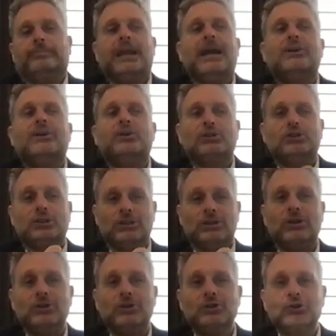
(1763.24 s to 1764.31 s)
energy,
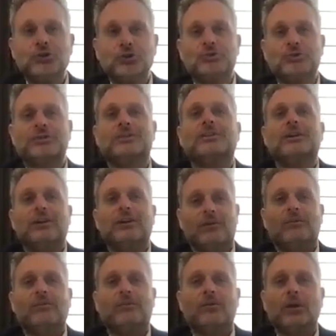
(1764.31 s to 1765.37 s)
their juice
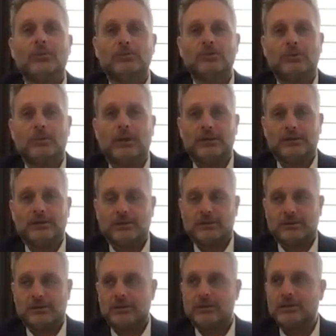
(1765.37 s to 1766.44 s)
from Shabbat
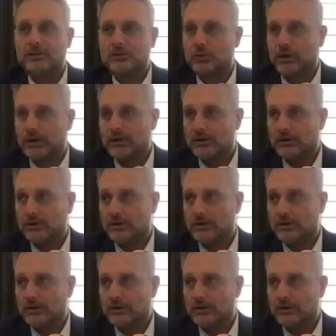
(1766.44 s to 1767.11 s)
this way.